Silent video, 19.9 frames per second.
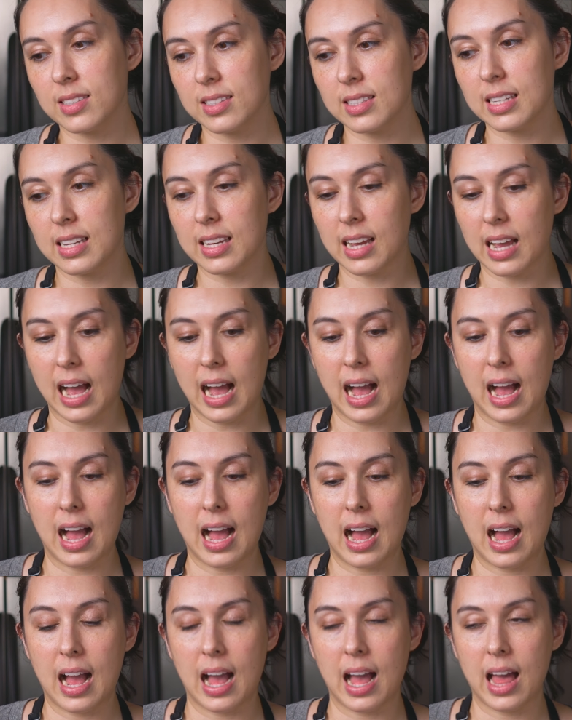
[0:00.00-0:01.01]
see,
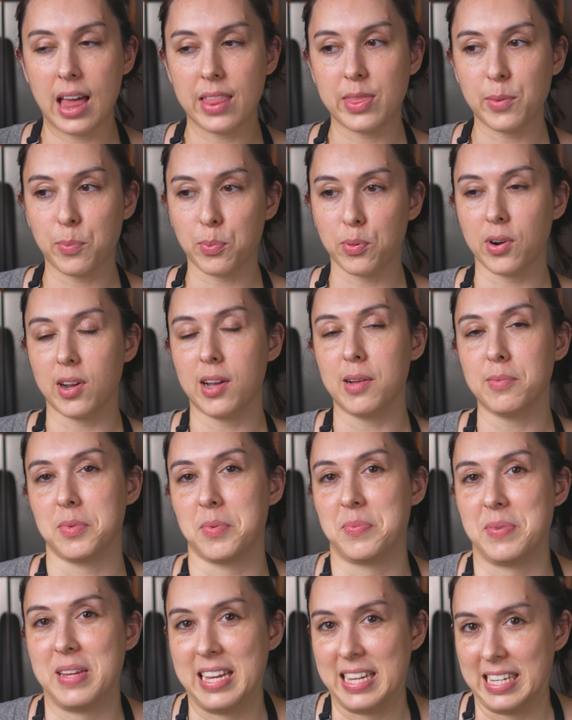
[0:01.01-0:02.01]
the
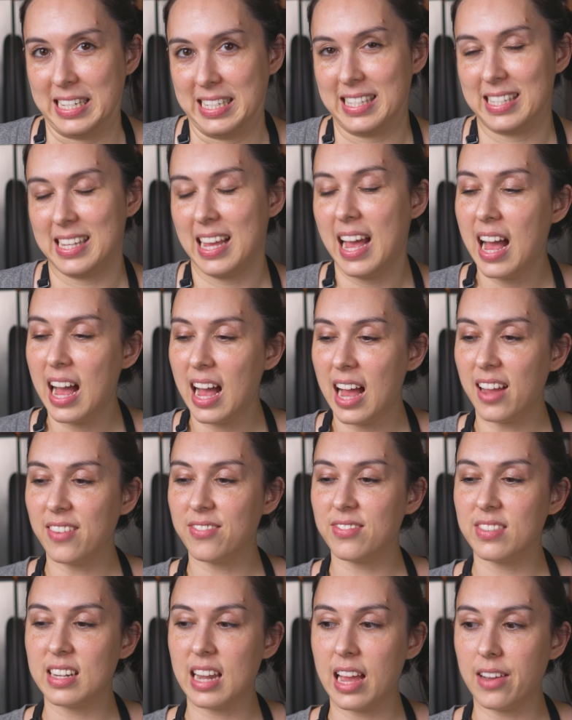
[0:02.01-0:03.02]
problem is I've
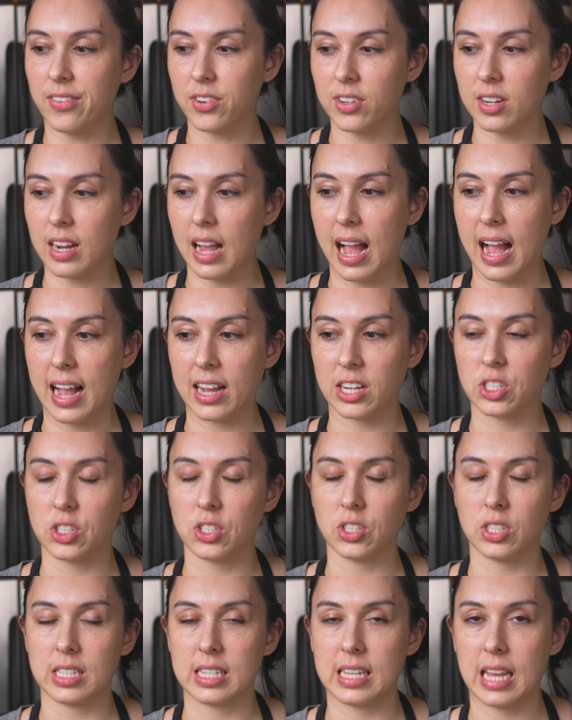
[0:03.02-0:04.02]
never
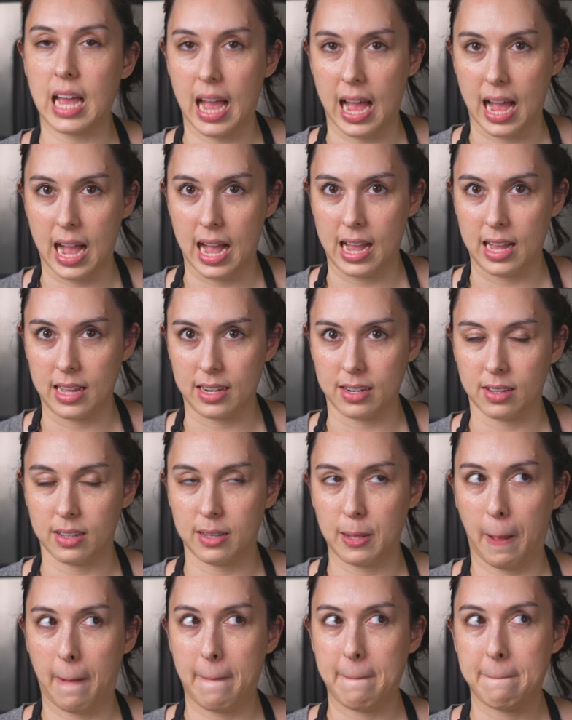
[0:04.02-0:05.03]
actually had
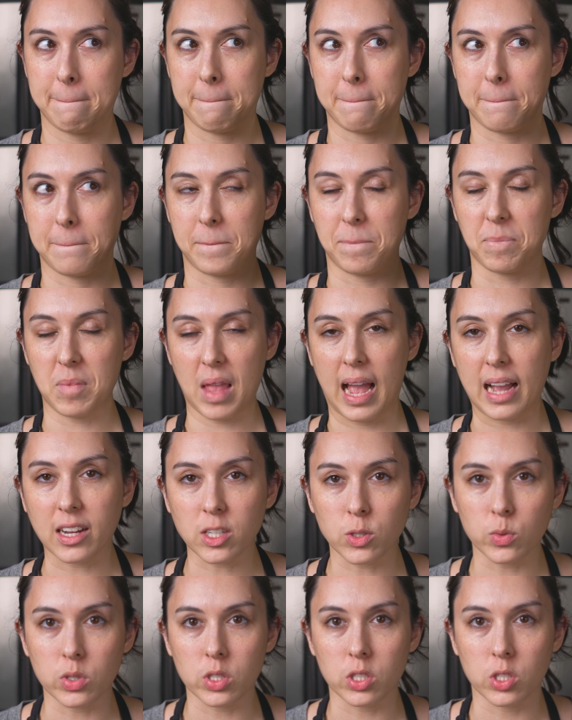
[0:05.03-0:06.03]

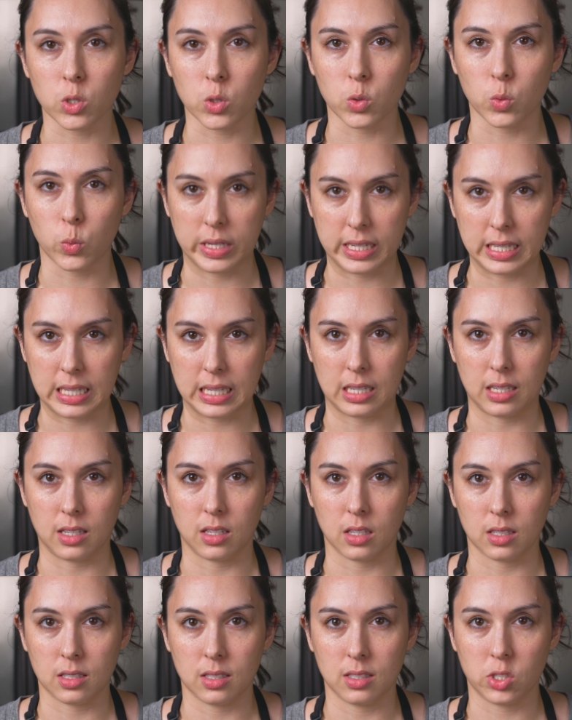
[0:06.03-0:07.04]
actual
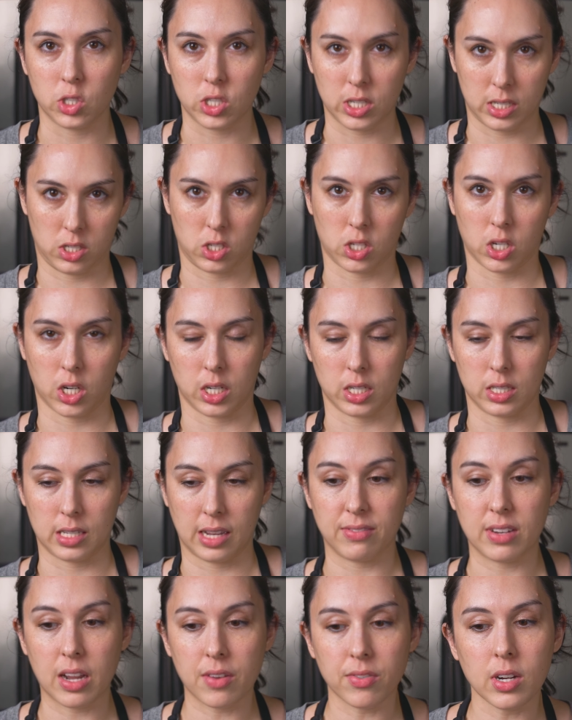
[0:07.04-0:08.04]
squeaky cheese curds.
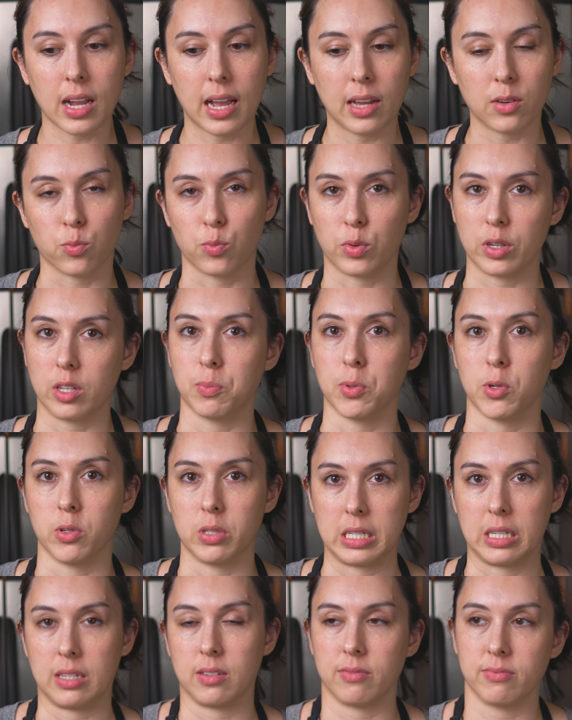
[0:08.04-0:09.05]
I've never had real
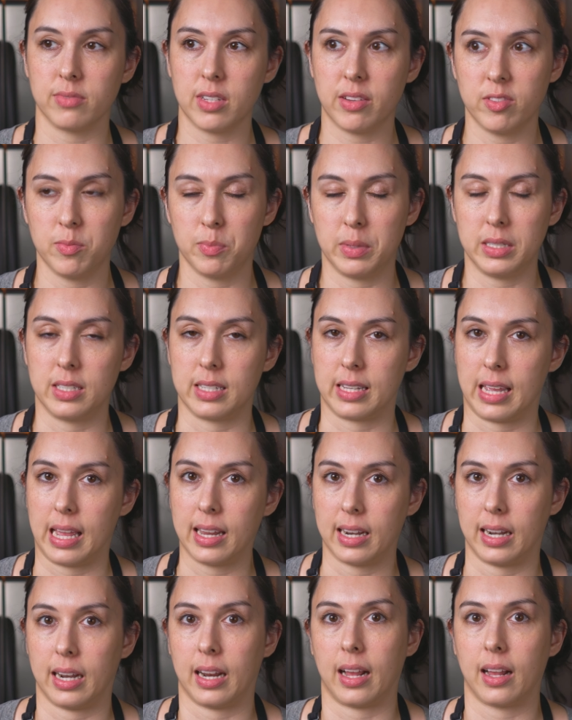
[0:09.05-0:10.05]
poutine. I've never been to
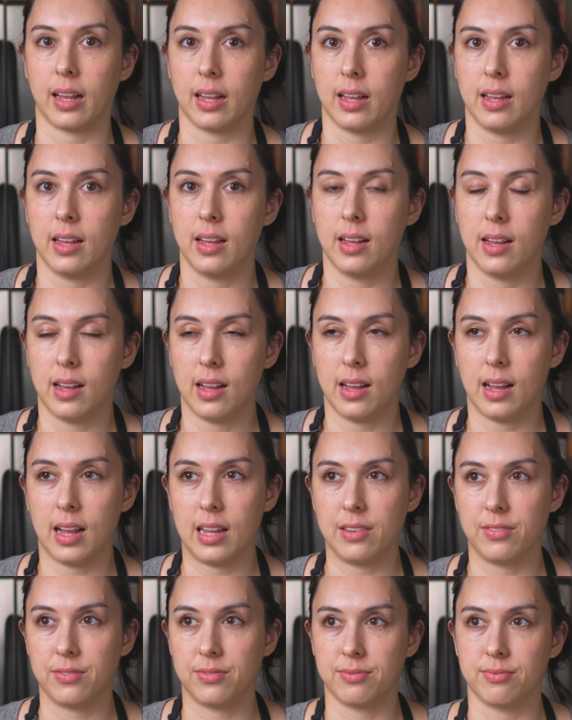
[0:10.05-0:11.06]
Canada.
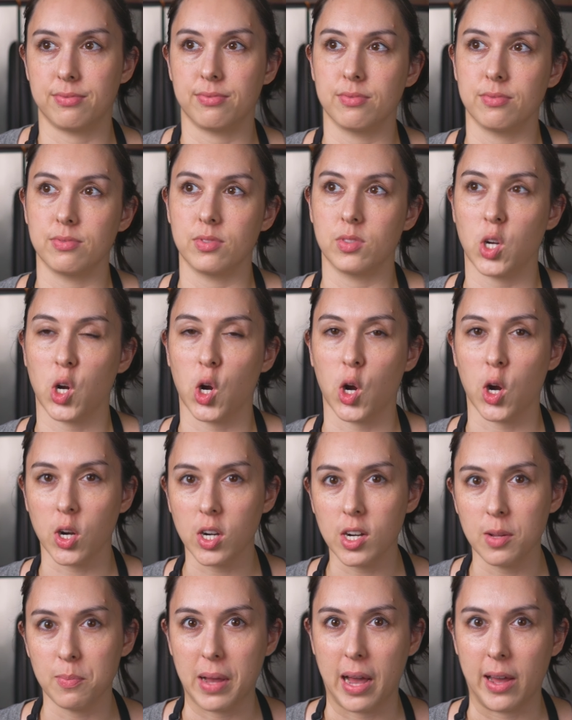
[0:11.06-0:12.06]
I've
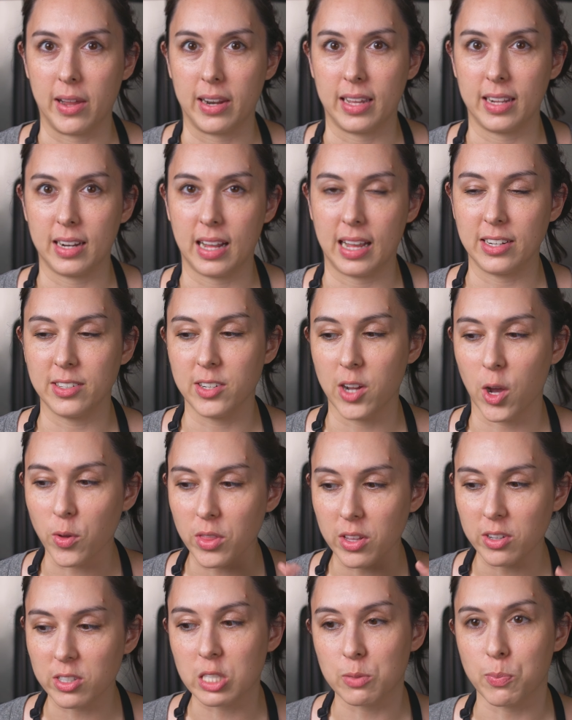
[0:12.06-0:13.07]
heard about it. I know
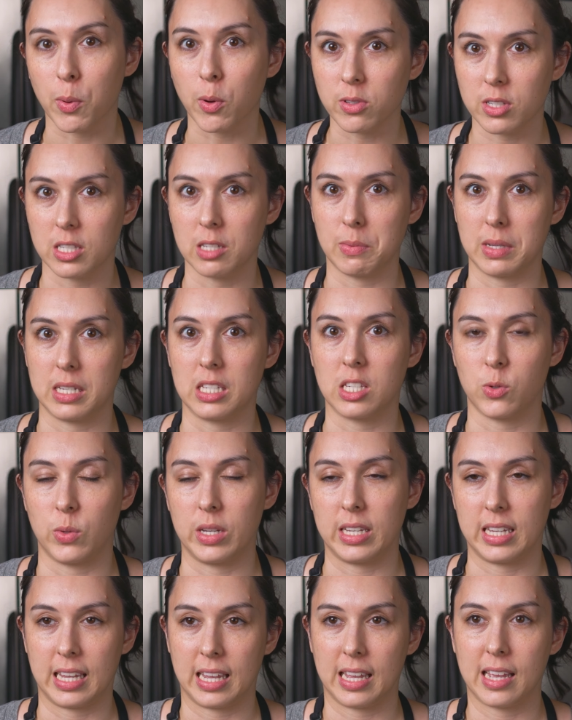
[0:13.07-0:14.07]
they're supposed to be
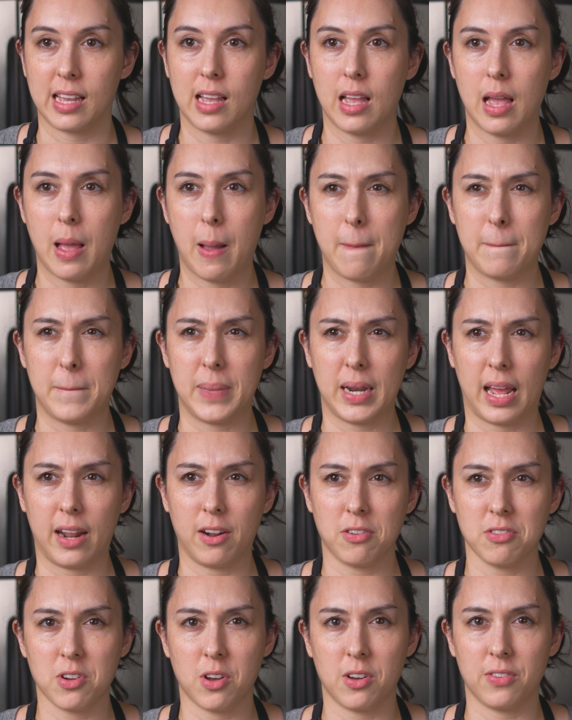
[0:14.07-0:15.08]
squeaky, but I
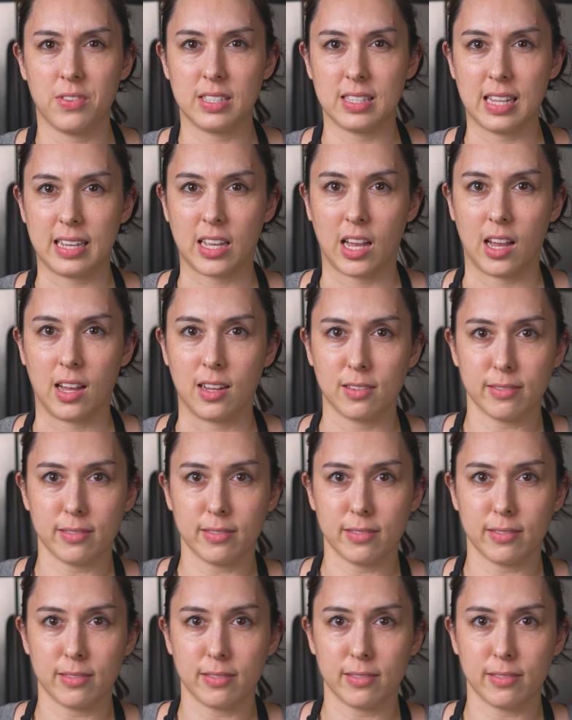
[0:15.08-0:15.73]
don't know if it's like a